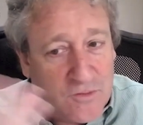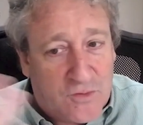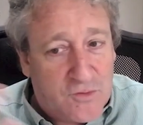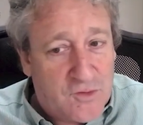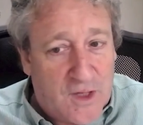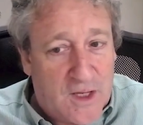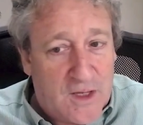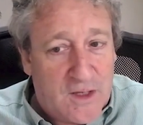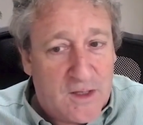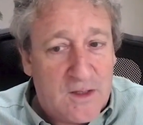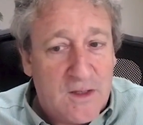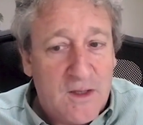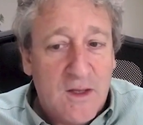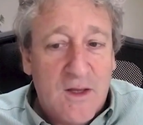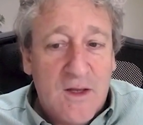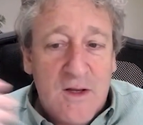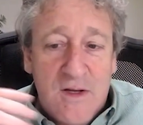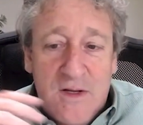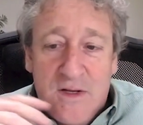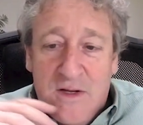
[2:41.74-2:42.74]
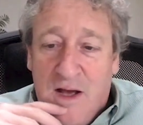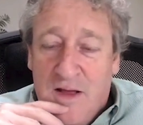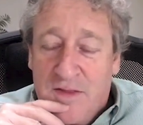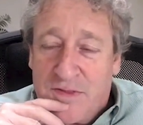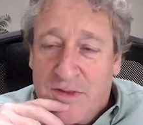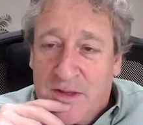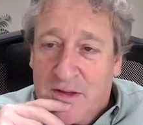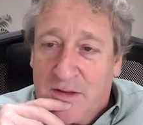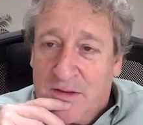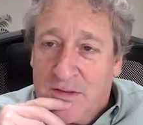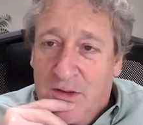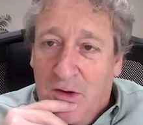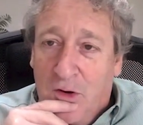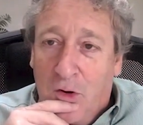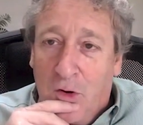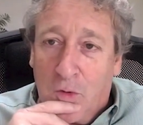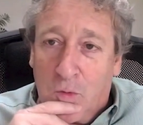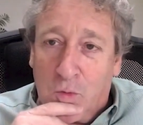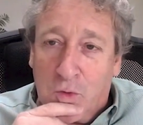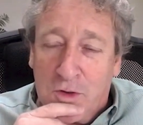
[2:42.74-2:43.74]
Today, I think the
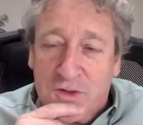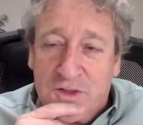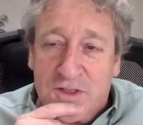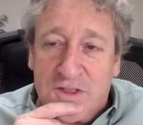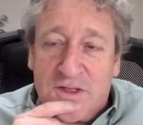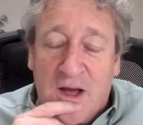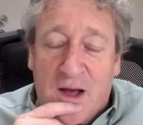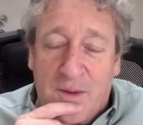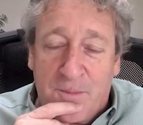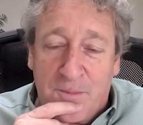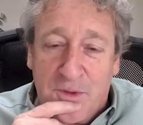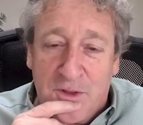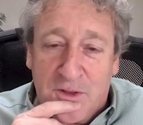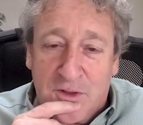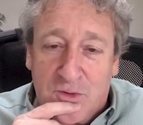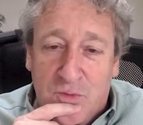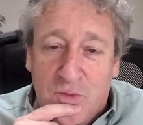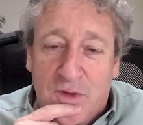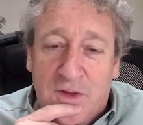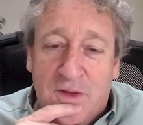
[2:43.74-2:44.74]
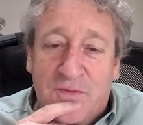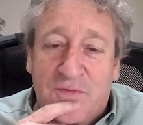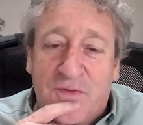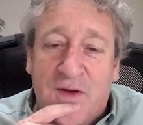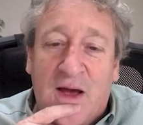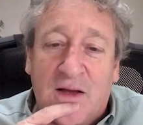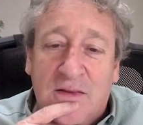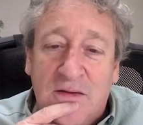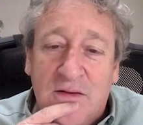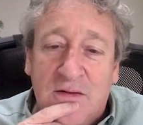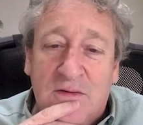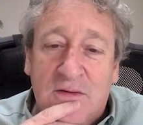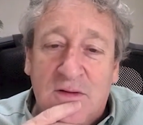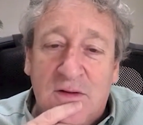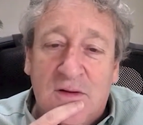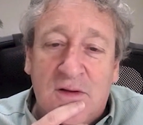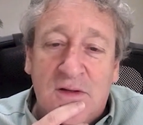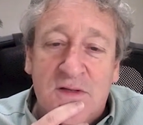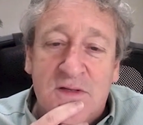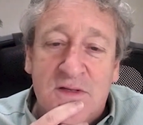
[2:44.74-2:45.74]
whole world is humbled with the fact that the
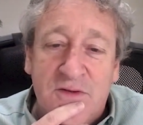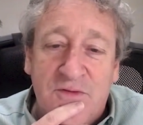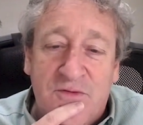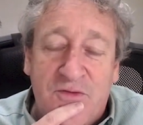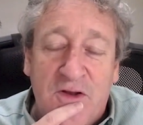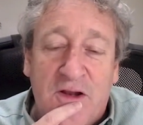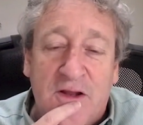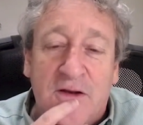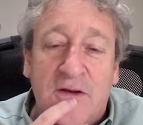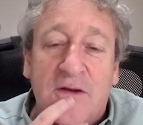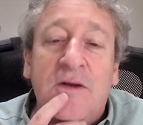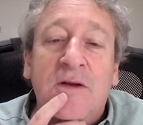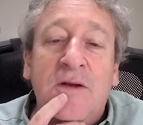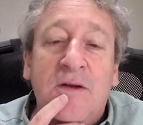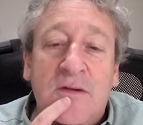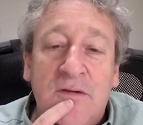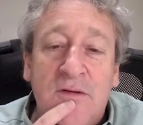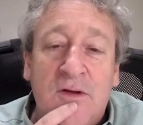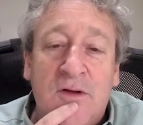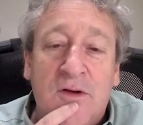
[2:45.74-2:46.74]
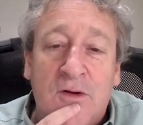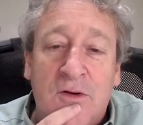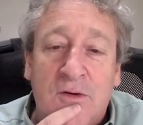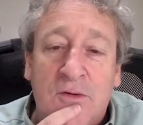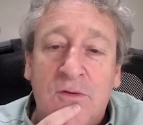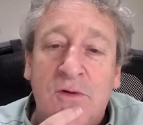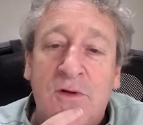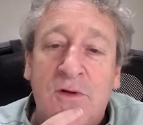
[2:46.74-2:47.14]
civilian, you know,